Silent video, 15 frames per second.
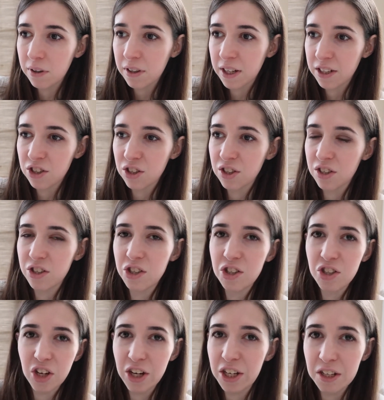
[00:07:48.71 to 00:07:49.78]
like just a
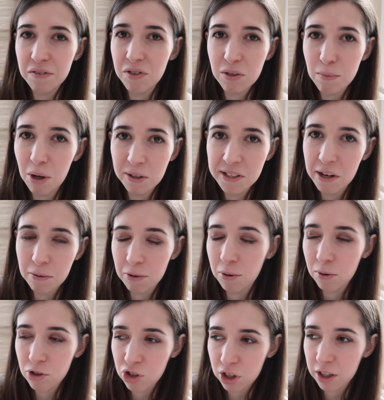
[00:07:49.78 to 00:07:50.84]
study of small town
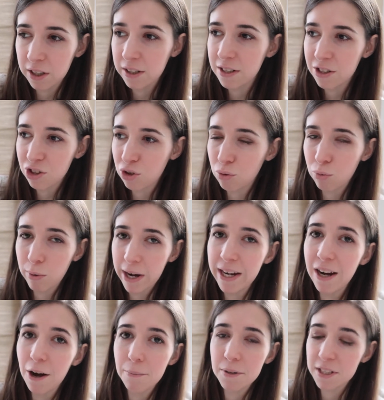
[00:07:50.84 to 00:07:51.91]
culture. It's
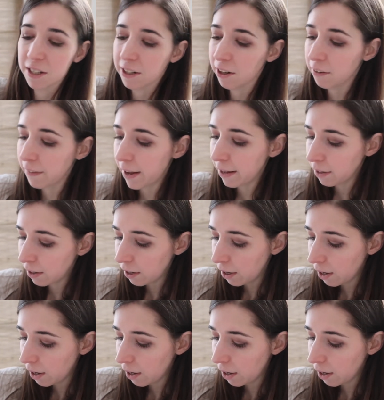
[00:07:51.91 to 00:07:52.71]
great commentary on that.